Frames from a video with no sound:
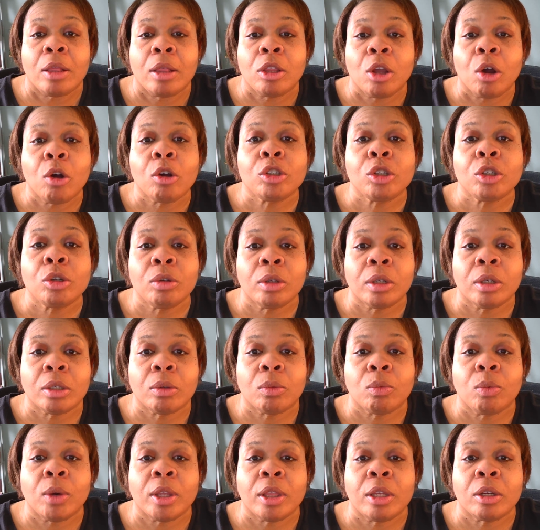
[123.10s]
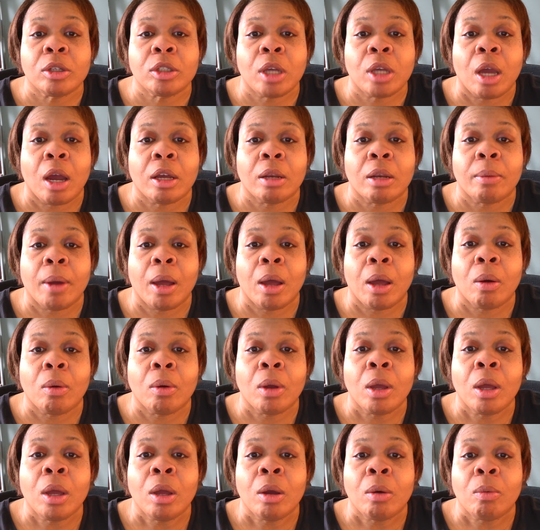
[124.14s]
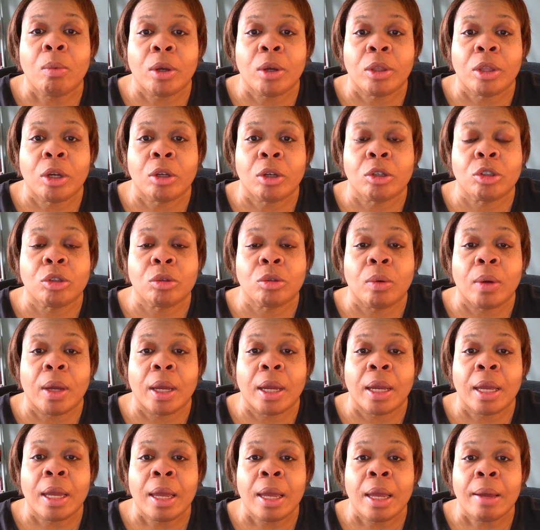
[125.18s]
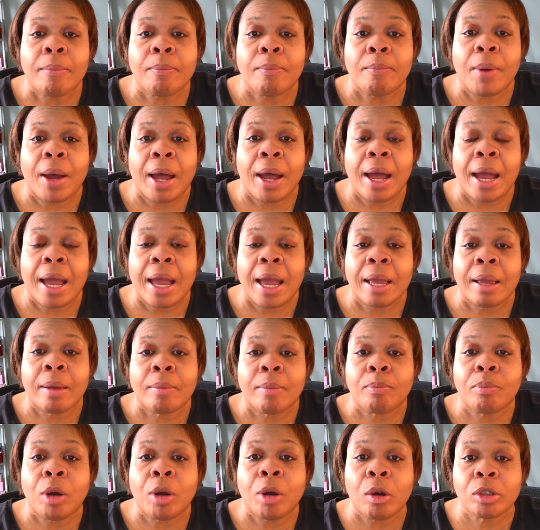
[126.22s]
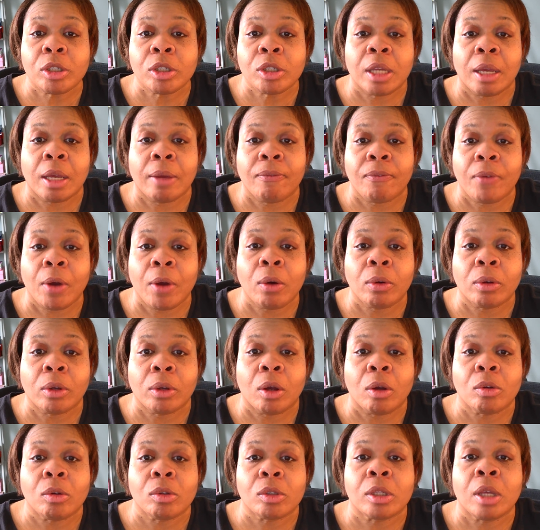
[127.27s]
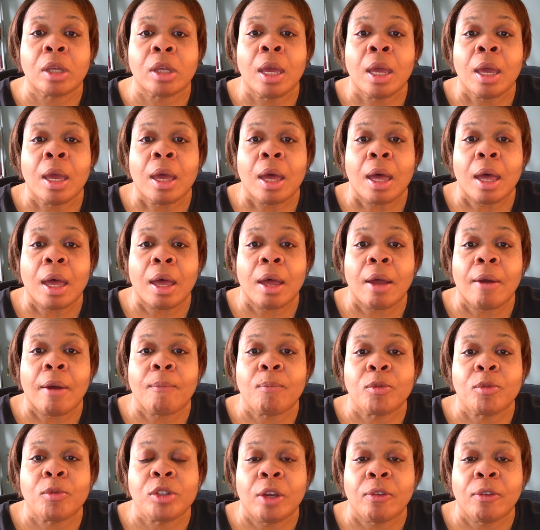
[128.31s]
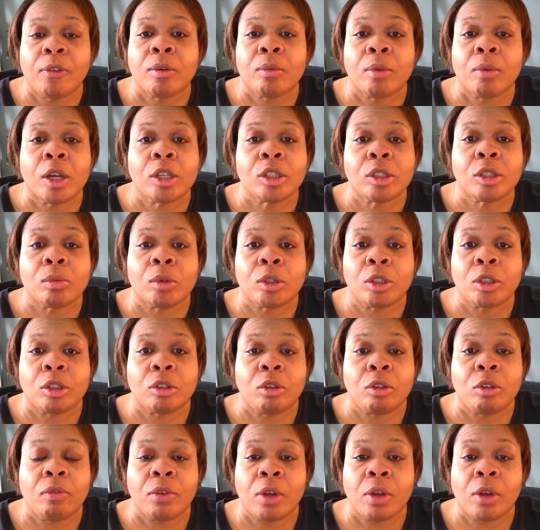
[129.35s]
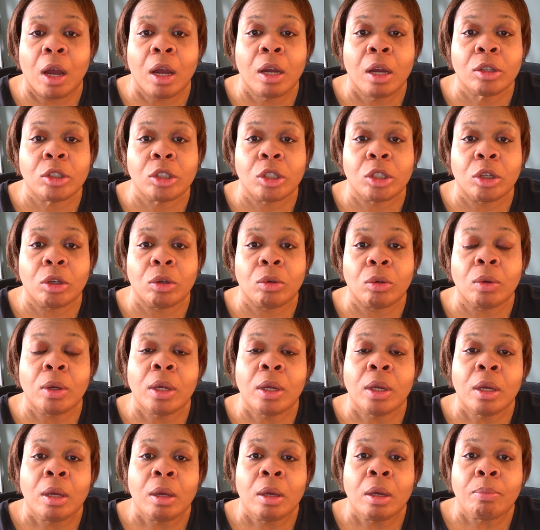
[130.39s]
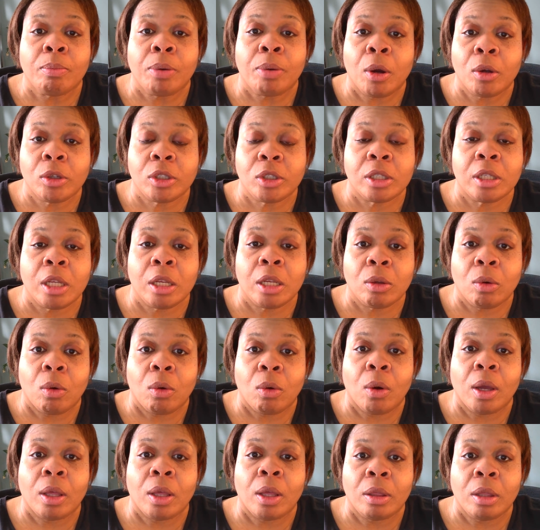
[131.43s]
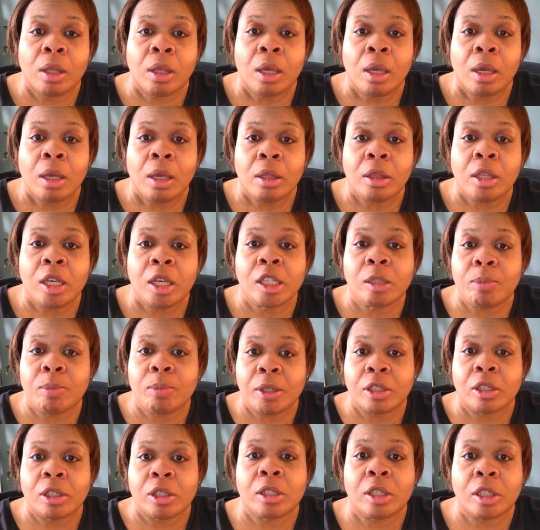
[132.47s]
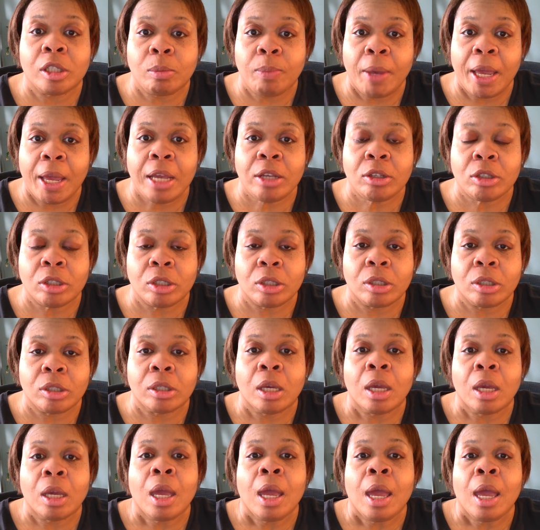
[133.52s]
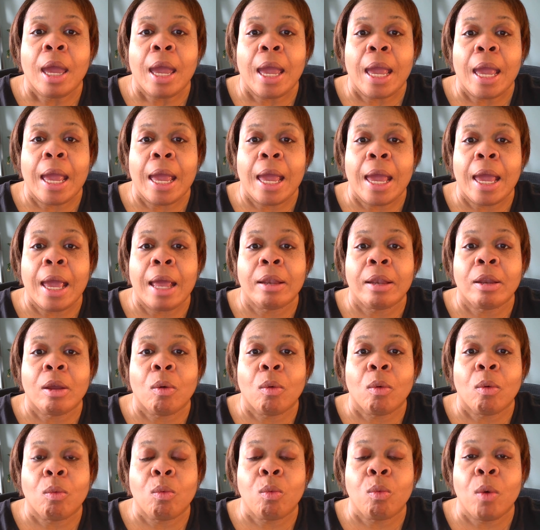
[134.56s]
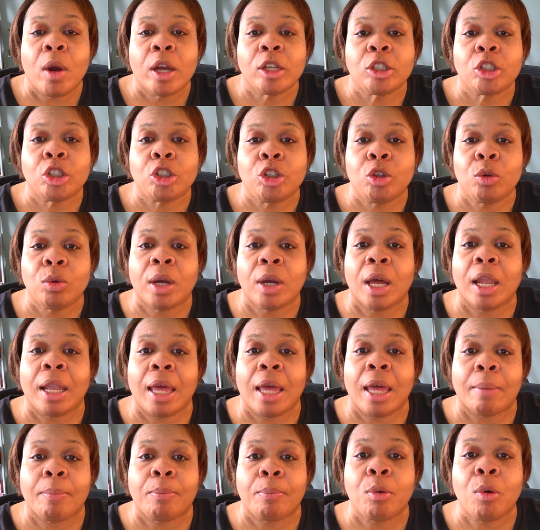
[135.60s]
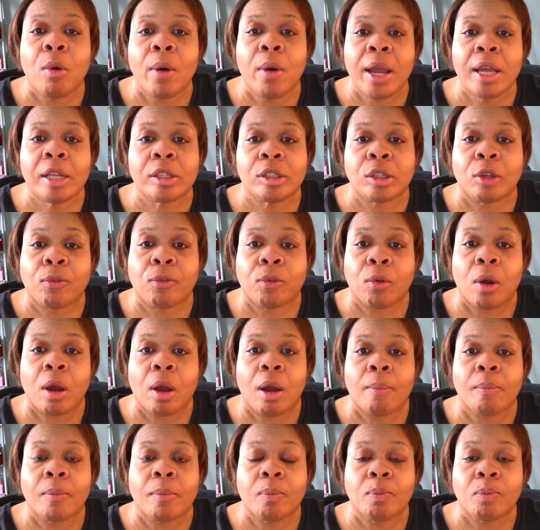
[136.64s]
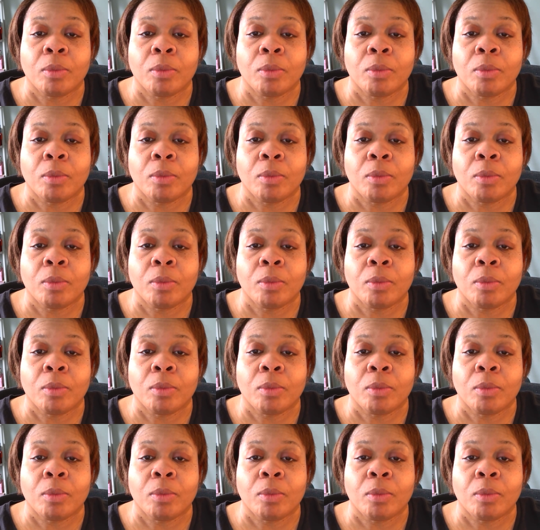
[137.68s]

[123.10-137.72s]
knows what they're talking about, what they're doing by posting photos of different restaurants that you've gone to, posting it on these businesses' pages. And once you collect points from